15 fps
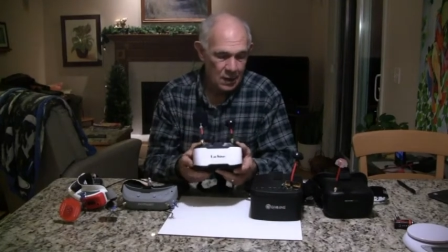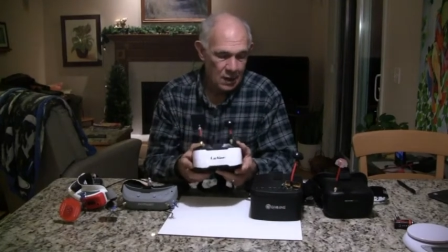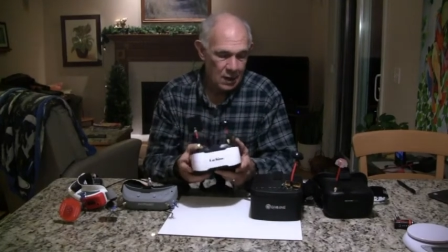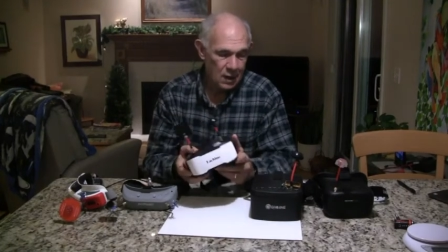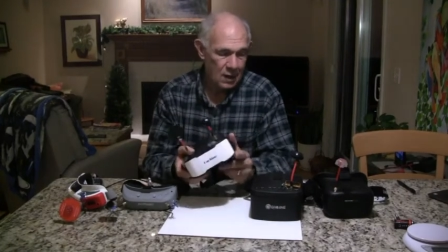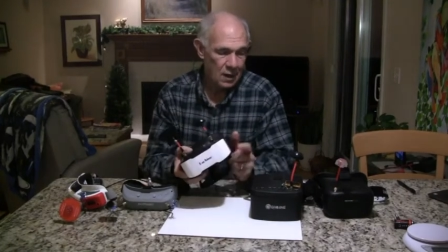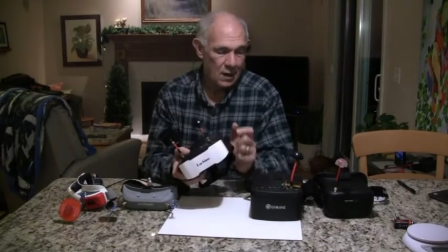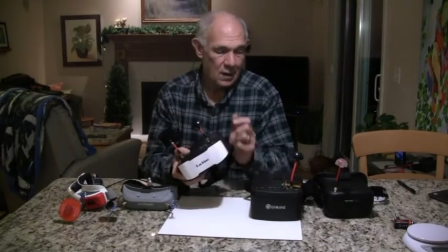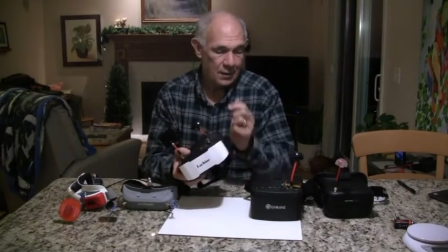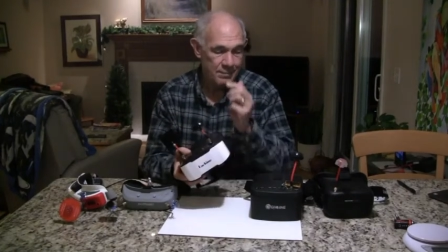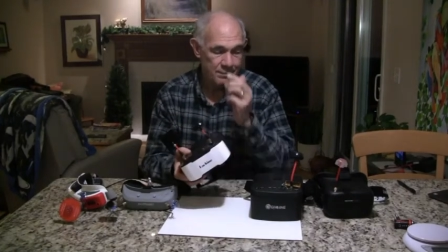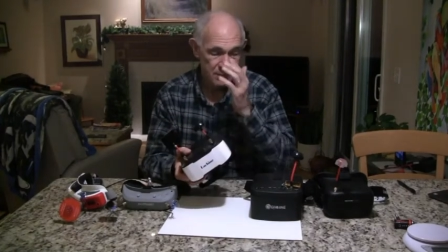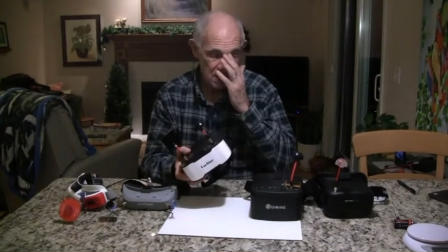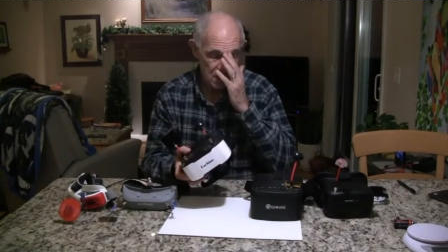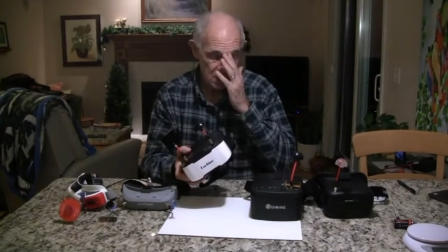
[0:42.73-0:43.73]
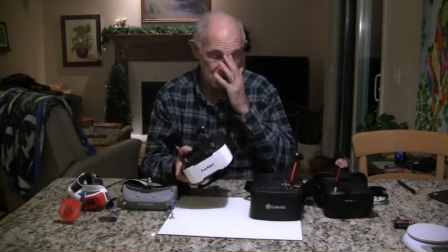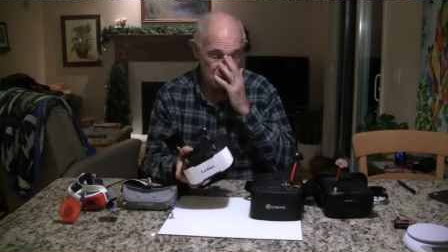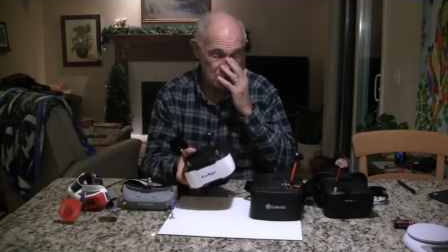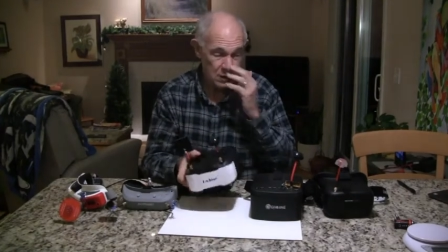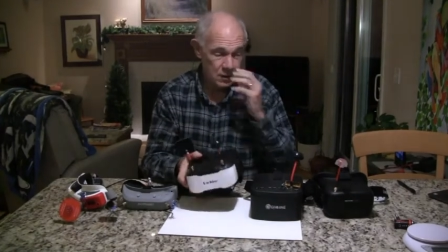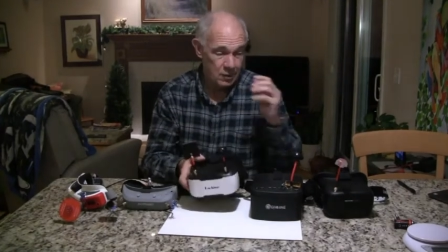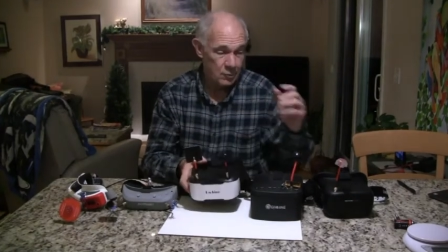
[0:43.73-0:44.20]
I
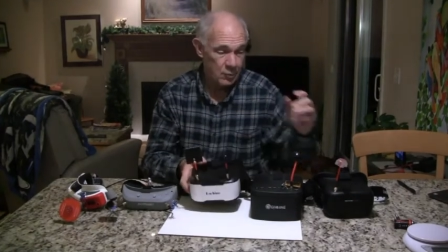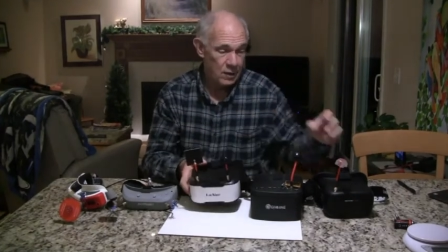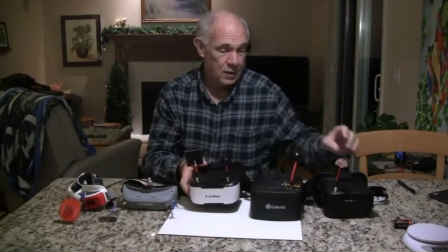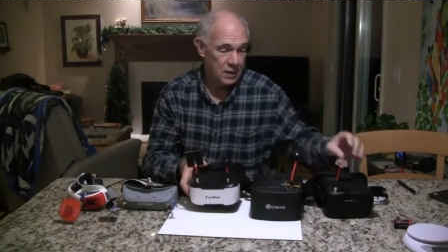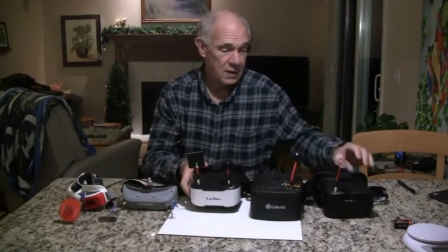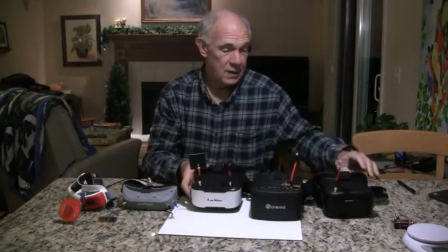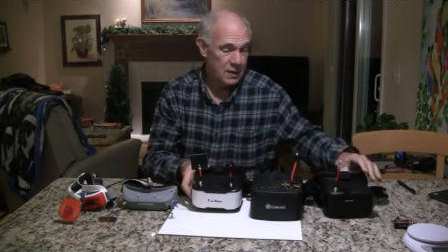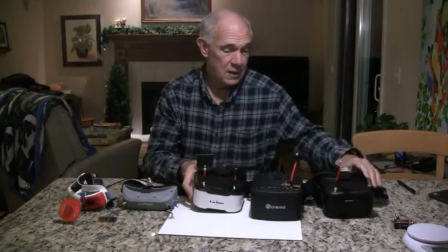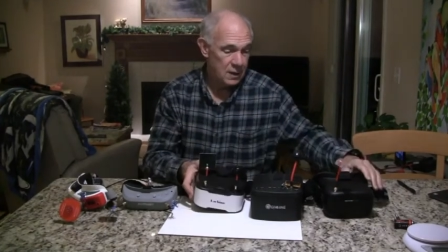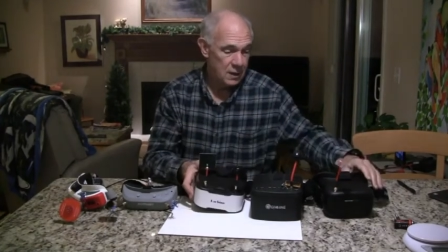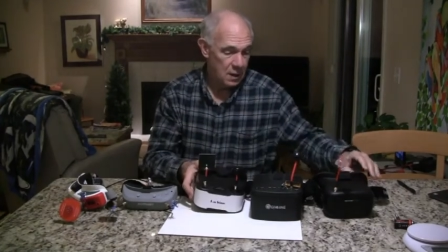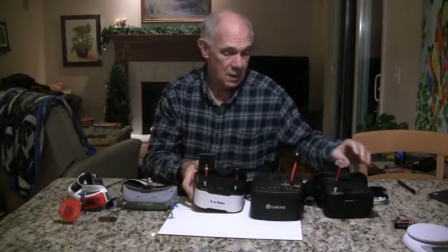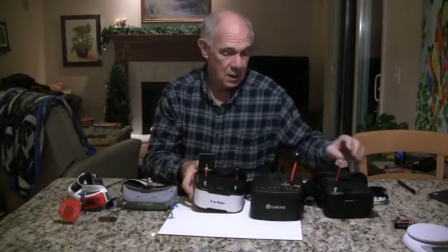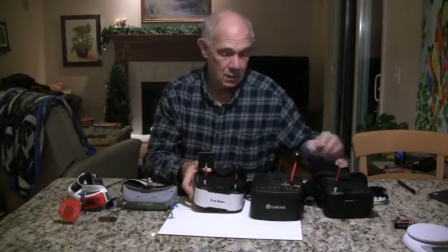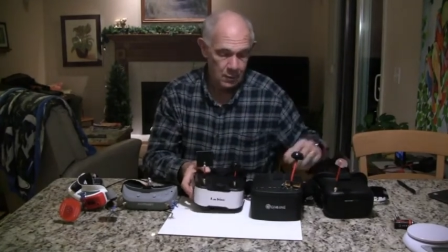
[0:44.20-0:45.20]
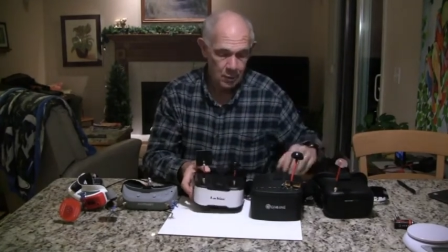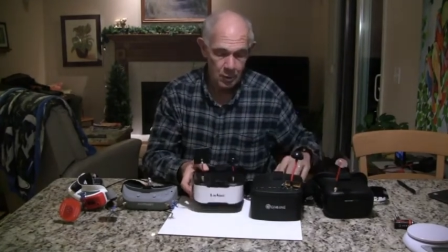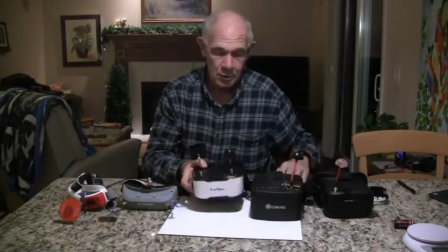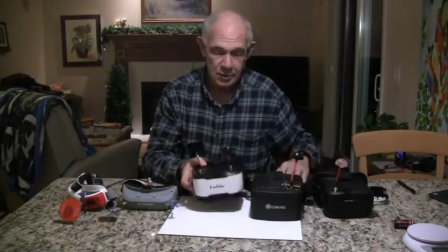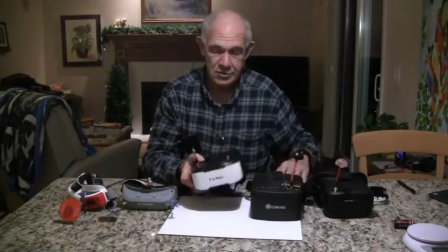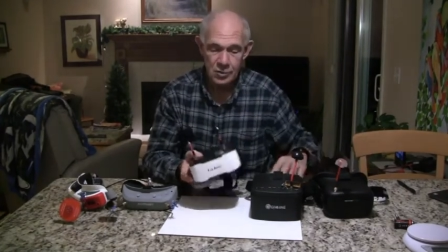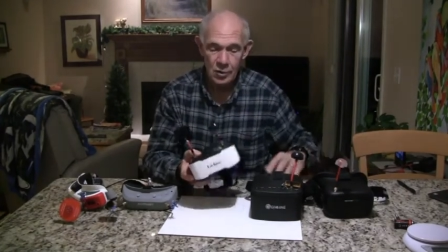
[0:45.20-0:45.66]
started with the,
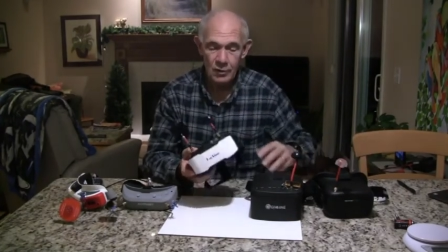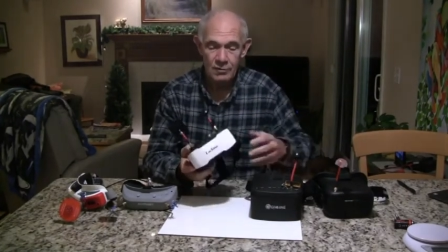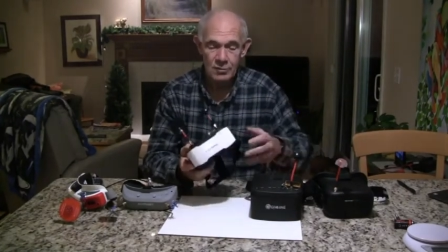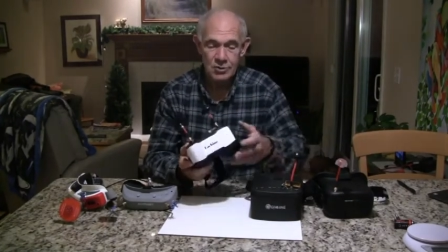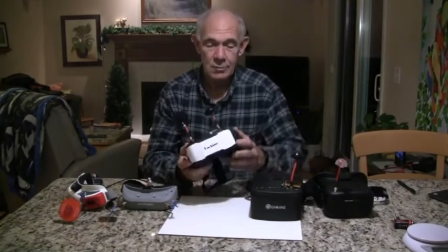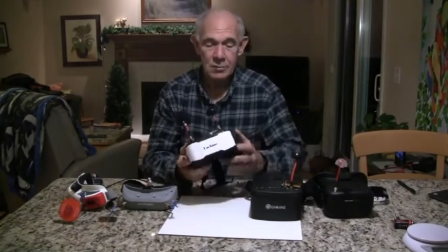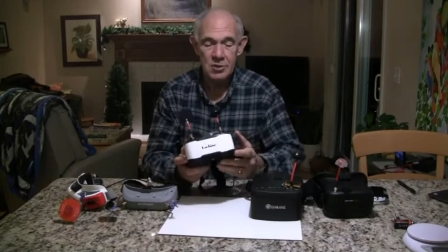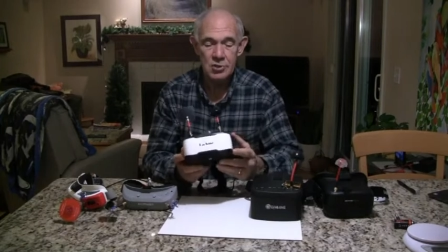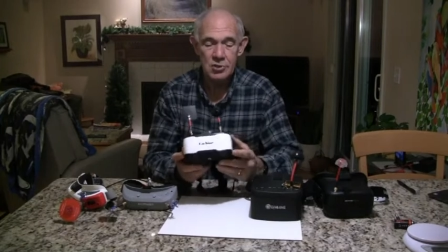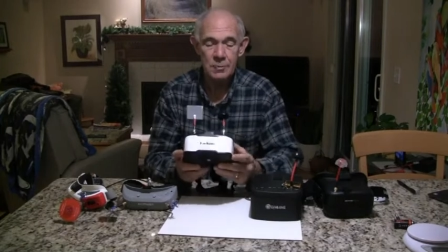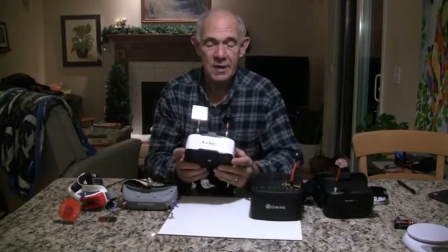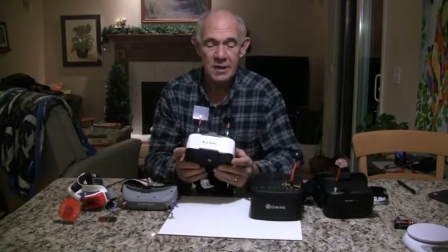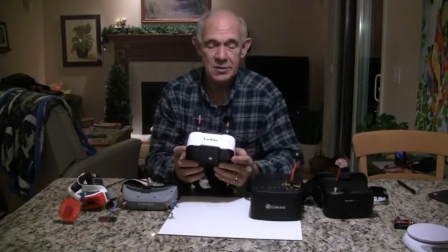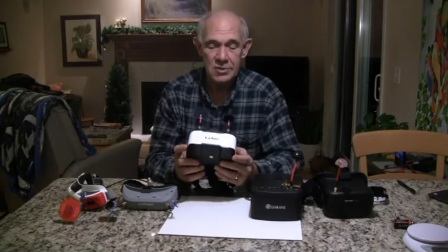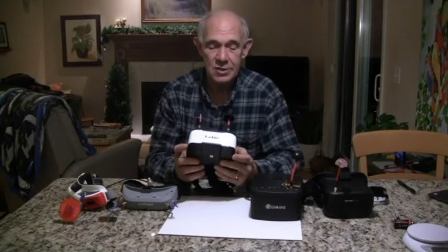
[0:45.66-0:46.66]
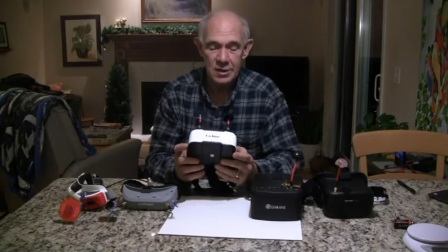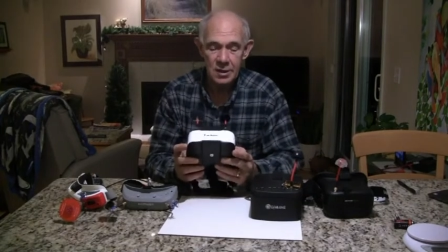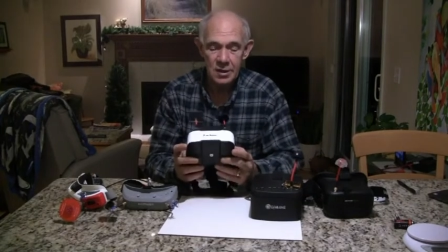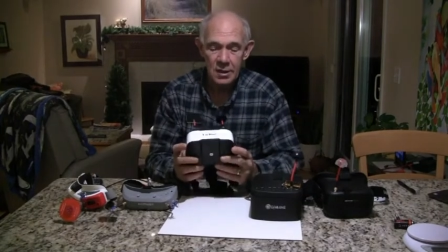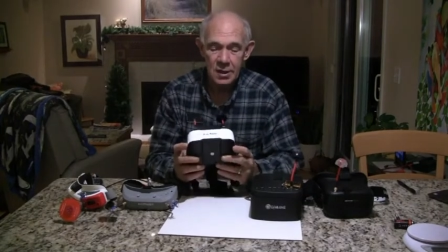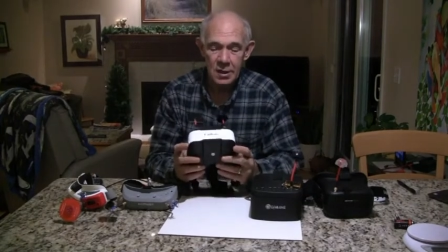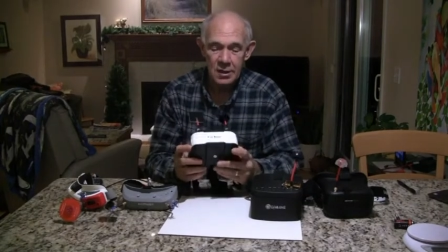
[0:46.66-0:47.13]
let's go over some of the specs here.